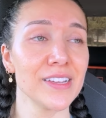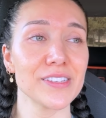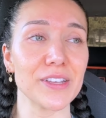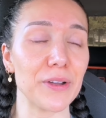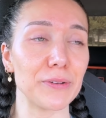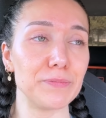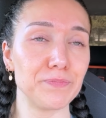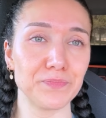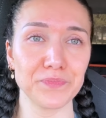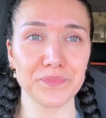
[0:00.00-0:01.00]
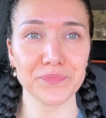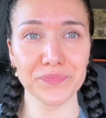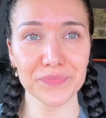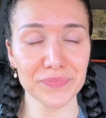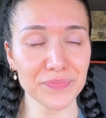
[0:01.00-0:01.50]
So
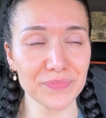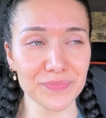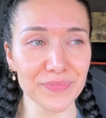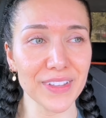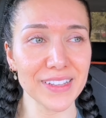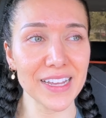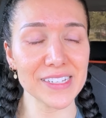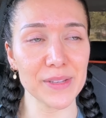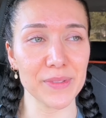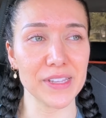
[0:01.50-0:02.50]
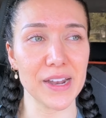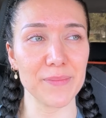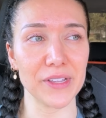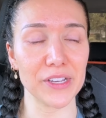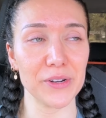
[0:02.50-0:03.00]
that is something that
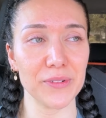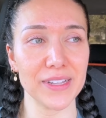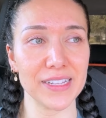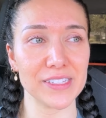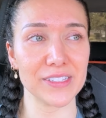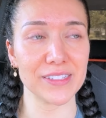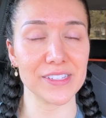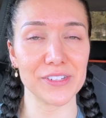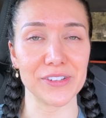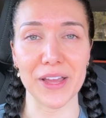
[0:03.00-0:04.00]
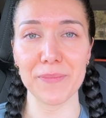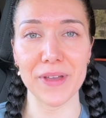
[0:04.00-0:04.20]
I'm like, you know what, let's do that.